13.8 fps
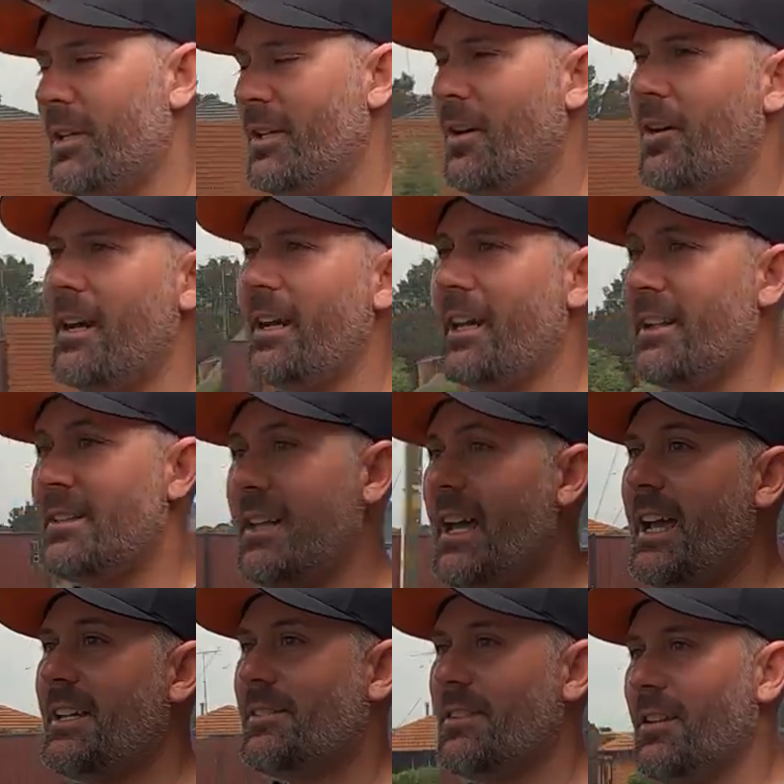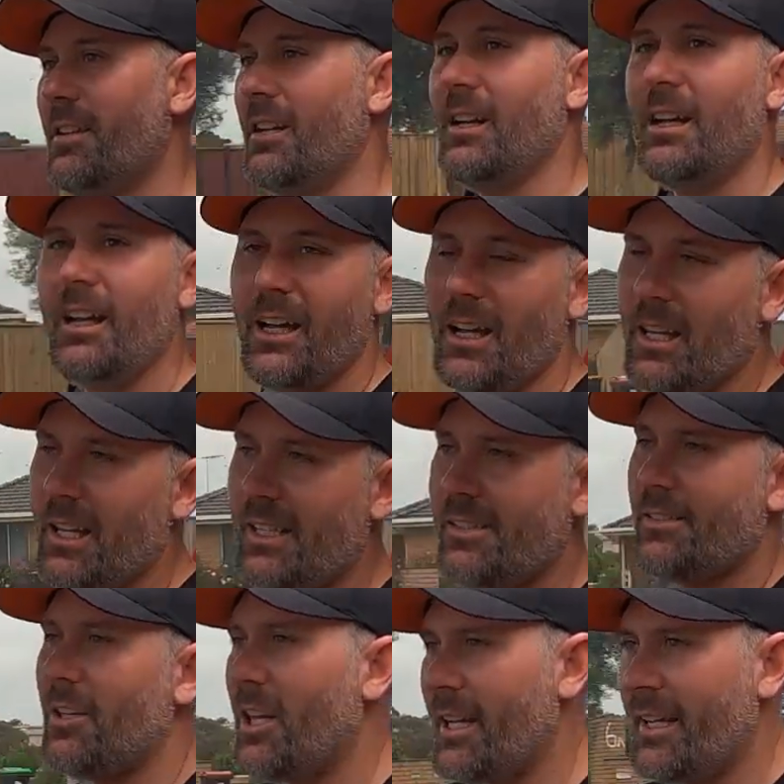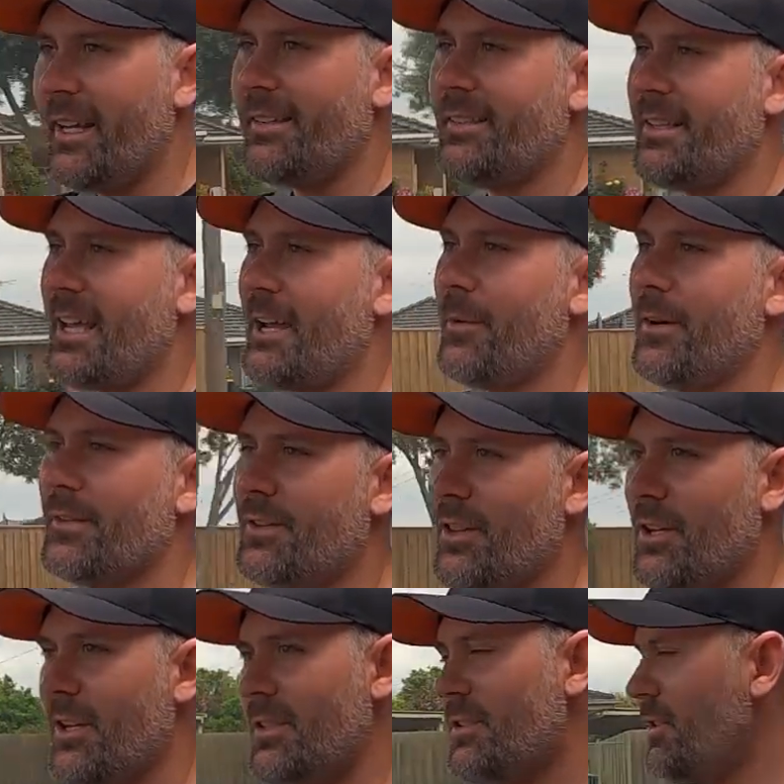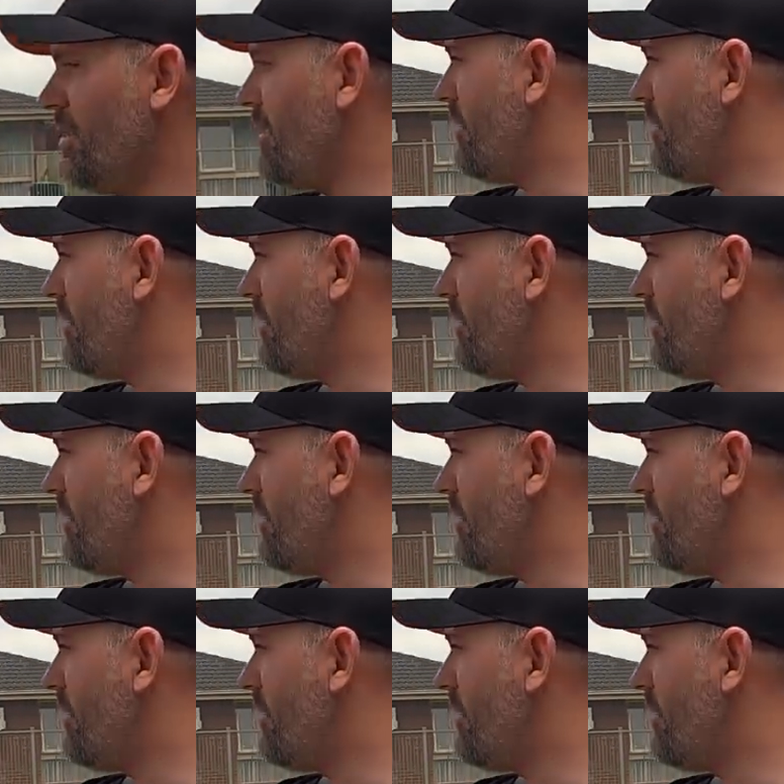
We're dying, and today's at least it's not like yesterday where it was 32